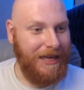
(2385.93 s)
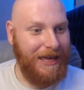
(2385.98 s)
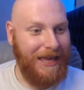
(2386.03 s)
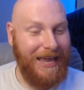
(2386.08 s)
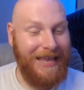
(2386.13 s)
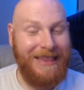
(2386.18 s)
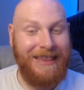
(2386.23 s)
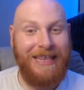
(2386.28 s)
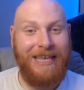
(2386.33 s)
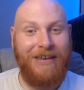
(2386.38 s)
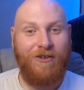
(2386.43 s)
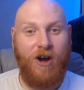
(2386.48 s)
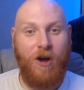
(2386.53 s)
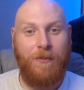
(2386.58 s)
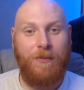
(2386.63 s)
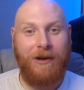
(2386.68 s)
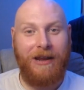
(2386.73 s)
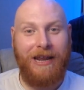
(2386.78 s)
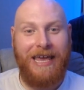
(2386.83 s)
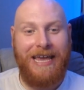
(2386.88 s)
In the
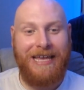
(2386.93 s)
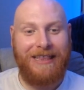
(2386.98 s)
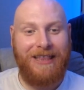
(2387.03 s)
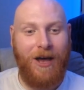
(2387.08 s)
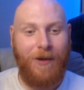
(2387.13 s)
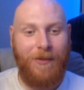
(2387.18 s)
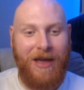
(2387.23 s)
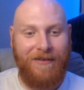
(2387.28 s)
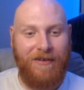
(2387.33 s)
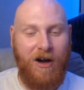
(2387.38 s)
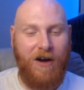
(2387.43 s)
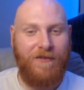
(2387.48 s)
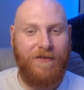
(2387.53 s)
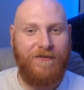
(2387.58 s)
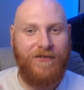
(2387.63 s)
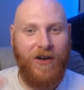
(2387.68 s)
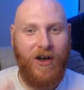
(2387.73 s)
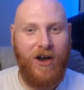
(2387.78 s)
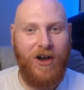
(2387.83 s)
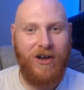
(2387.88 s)
Europa League, though, we have our
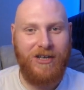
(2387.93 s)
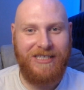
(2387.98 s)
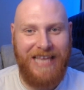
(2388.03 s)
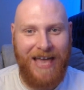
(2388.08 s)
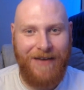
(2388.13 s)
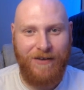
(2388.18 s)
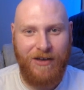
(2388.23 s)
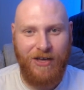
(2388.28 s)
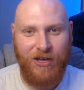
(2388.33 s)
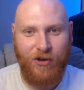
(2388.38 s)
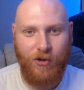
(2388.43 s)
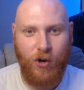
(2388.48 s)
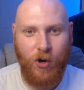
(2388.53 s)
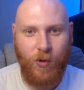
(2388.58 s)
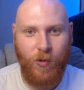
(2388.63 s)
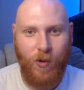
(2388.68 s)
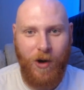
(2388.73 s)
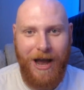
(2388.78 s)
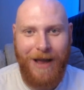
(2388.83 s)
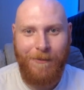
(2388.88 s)
first ever
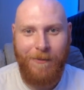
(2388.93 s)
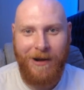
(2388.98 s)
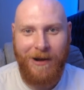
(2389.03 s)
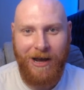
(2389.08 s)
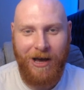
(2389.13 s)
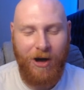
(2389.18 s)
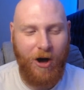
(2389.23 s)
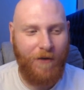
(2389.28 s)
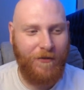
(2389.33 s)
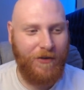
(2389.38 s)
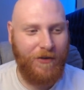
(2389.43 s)
Uruguayan winner of a